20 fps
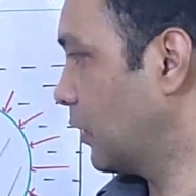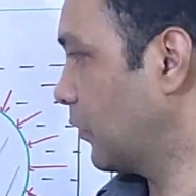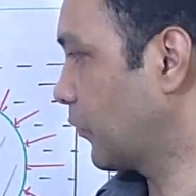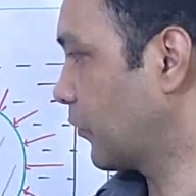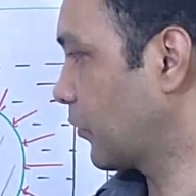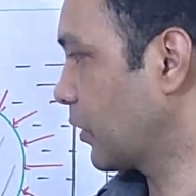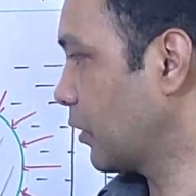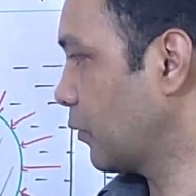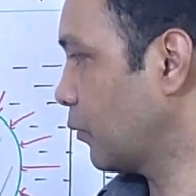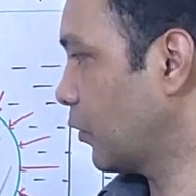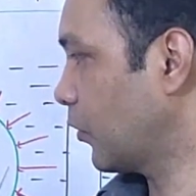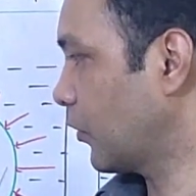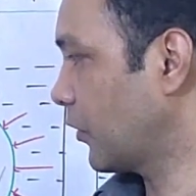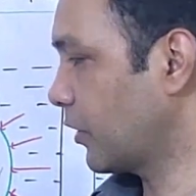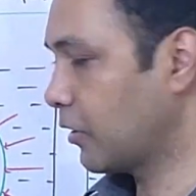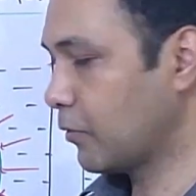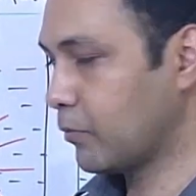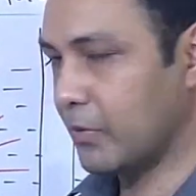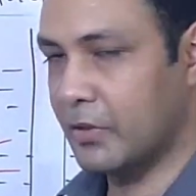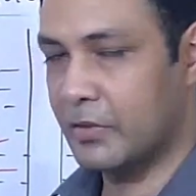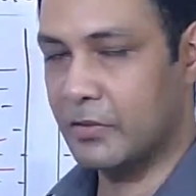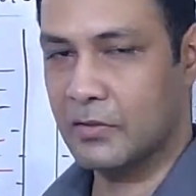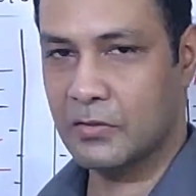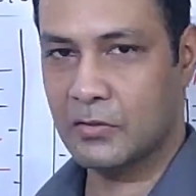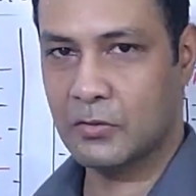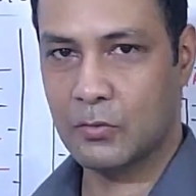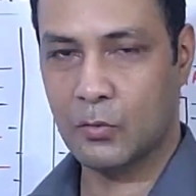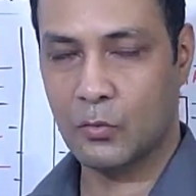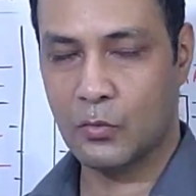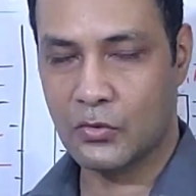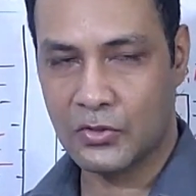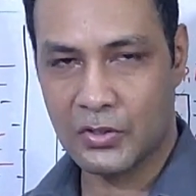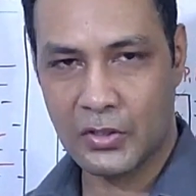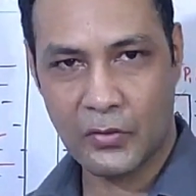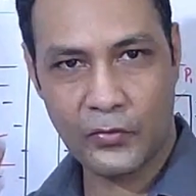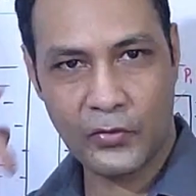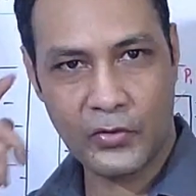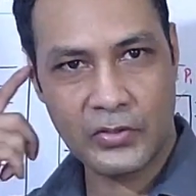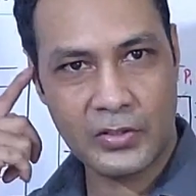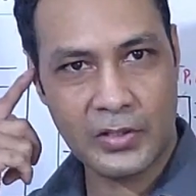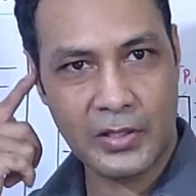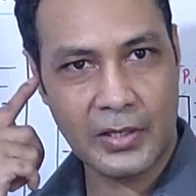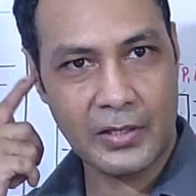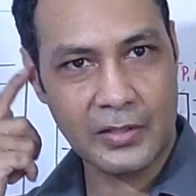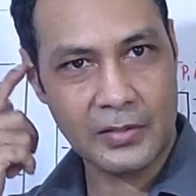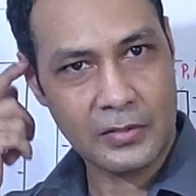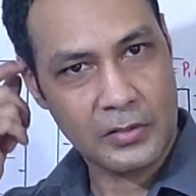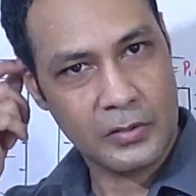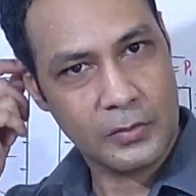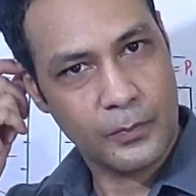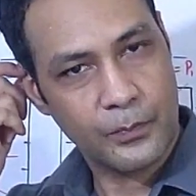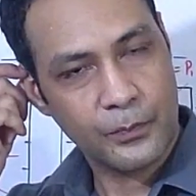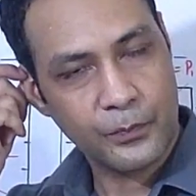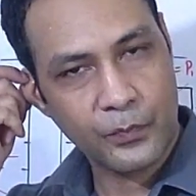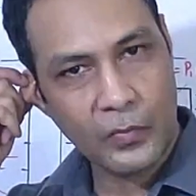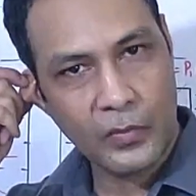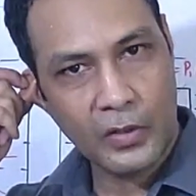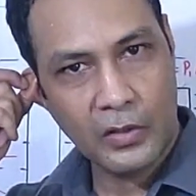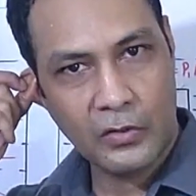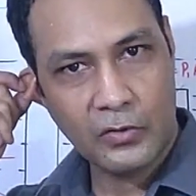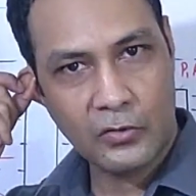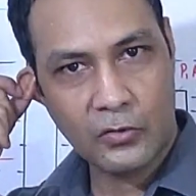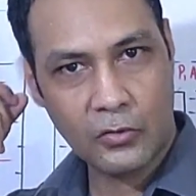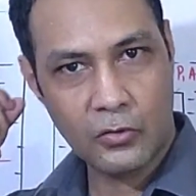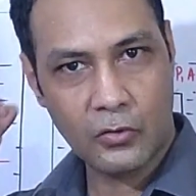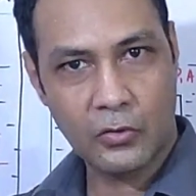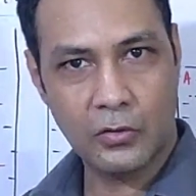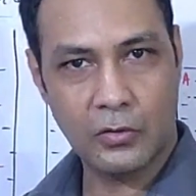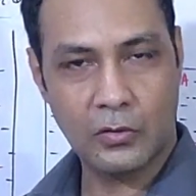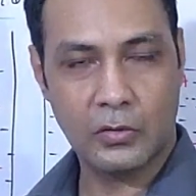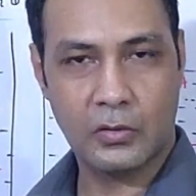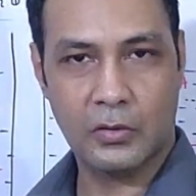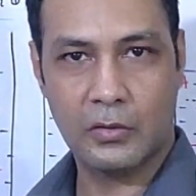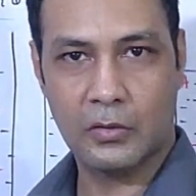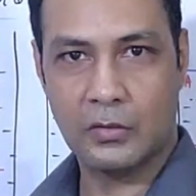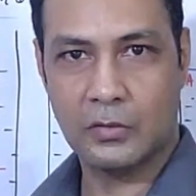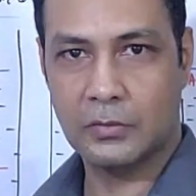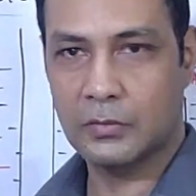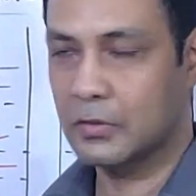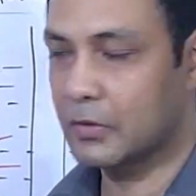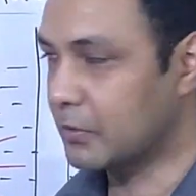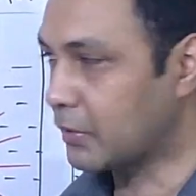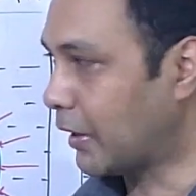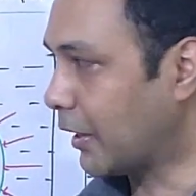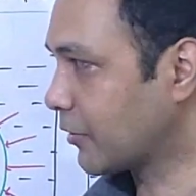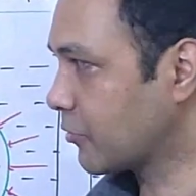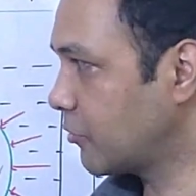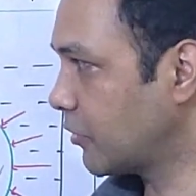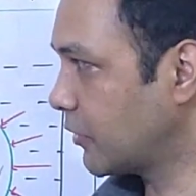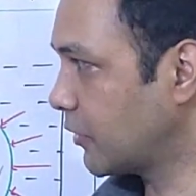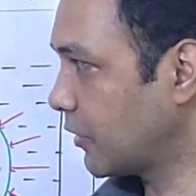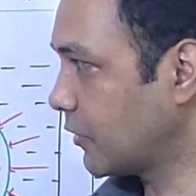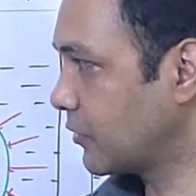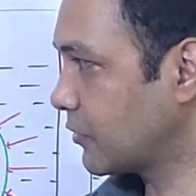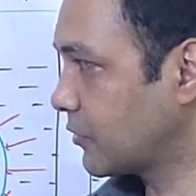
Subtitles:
V bonded by this closed surface S. So actually that